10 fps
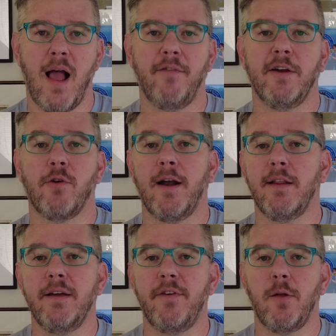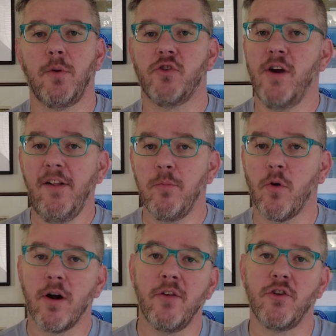Having readily available
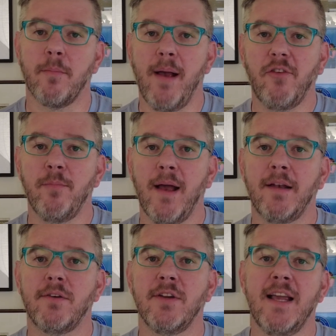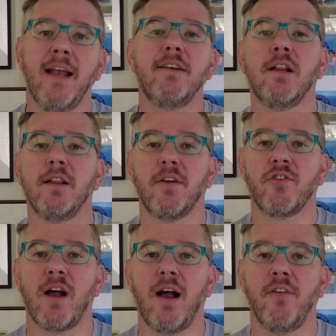transport is your best bet to get to clear
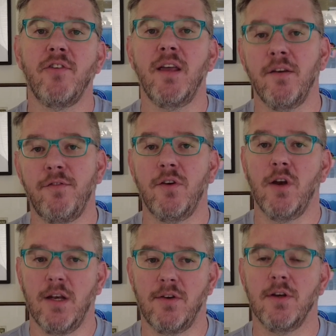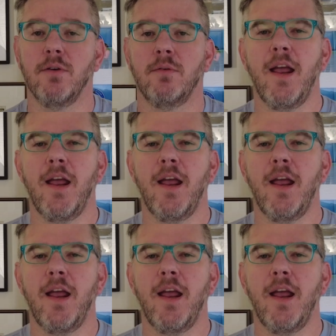skies if you need to.